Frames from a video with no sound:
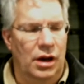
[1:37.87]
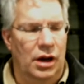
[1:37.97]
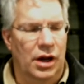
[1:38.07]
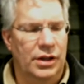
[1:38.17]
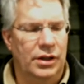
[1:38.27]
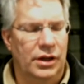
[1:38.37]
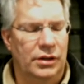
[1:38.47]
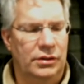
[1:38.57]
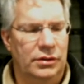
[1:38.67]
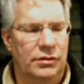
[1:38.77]
On
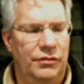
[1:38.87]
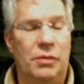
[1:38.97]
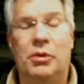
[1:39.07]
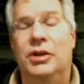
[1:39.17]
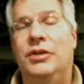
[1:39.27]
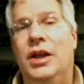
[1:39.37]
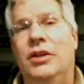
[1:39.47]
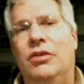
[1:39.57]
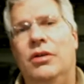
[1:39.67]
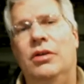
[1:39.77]
February
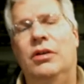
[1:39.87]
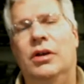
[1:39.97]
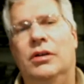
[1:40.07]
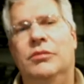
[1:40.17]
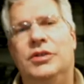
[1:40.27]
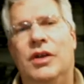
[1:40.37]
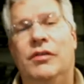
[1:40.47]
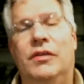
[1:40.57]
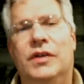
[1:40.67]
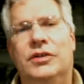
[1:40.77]
10th,
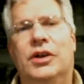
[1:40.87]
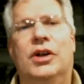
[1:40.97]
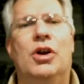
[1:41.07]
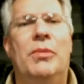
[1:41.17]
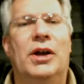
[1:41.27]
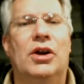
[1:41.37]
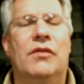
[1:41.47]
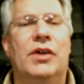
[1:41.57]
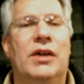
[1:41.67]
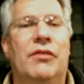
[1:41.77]
several of us are going to go back
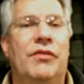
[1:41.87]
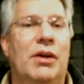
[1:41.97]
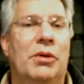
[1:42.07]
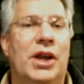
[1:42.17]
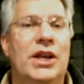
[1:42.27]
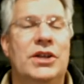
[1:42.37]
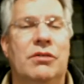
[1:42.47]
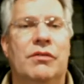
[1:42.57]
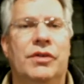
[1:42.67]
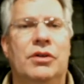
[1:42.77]
over and have a
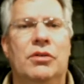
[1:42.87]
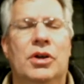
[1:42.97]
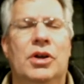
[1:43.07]
fabrication review